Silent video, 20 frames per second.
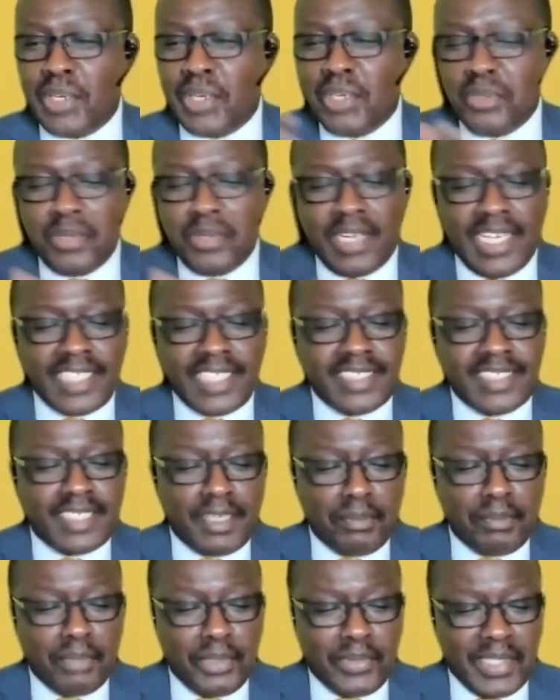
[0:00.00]
when you were
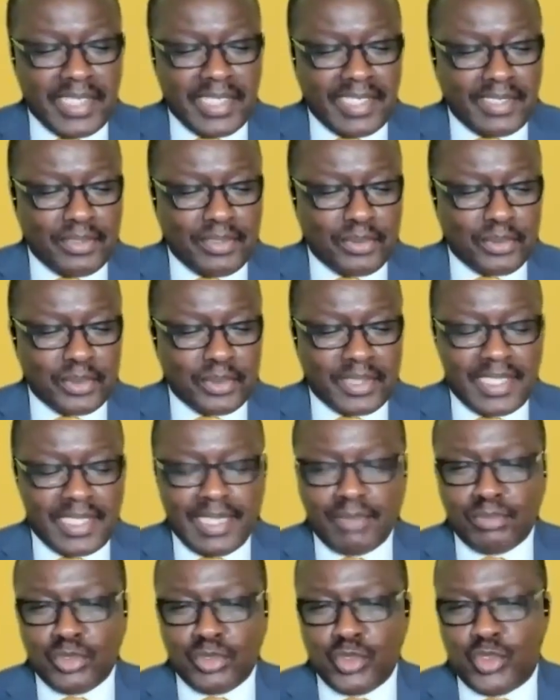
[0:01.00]
asking me whether you could
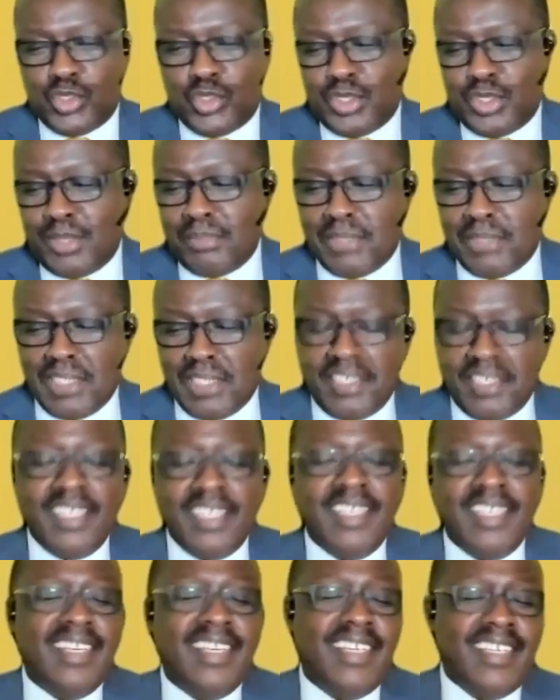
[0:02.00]
come to Germany.
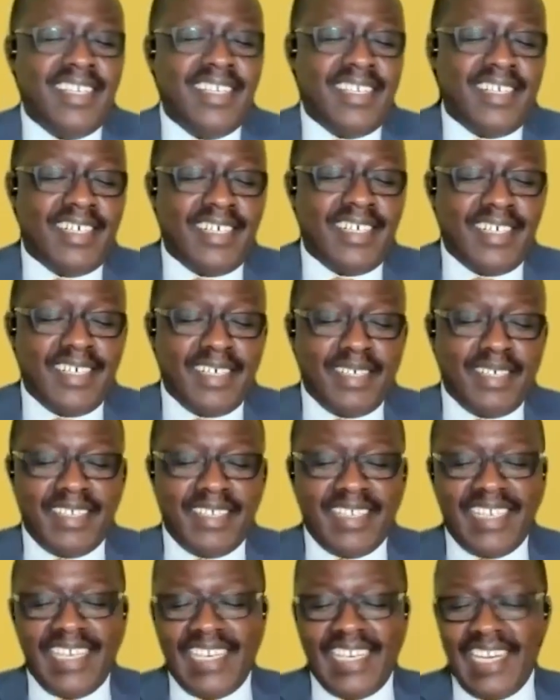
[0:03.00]
Uh,
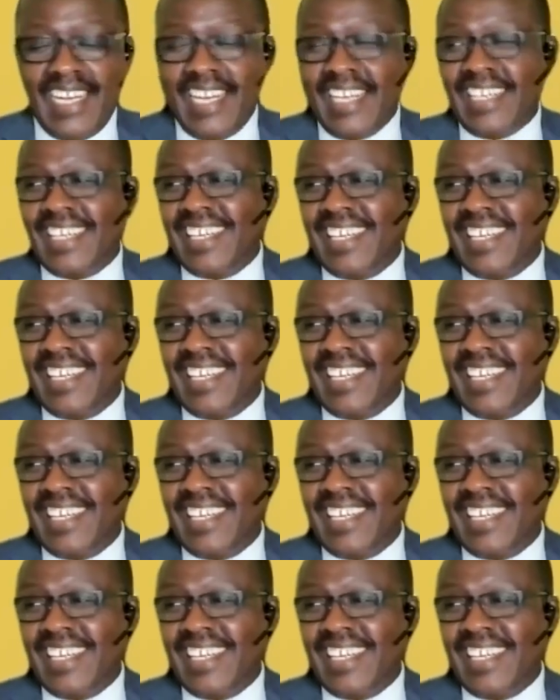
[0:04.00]
mm-hmm. and I,